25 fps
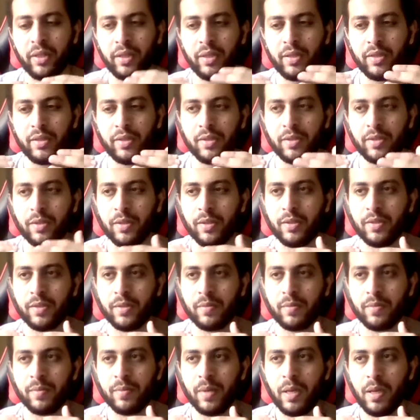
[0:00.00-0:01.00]
he's
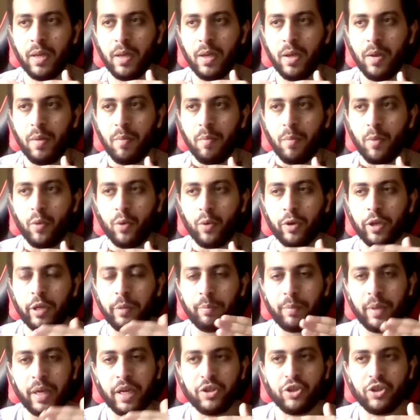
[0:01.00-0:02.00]
more
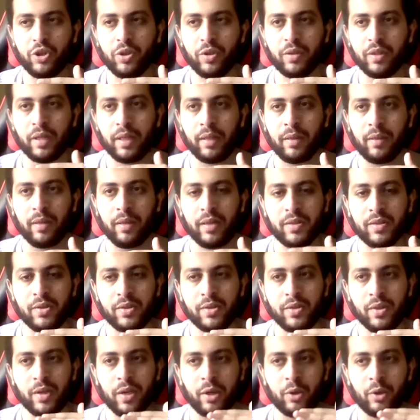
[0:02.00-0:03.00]
compassionate and less
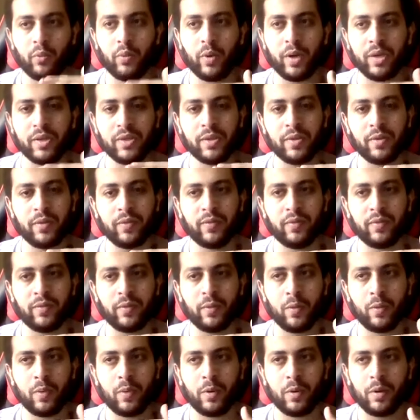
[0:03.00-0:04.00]
aggressive,
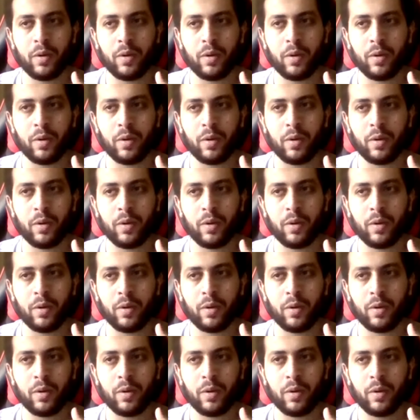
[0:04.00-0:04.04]
or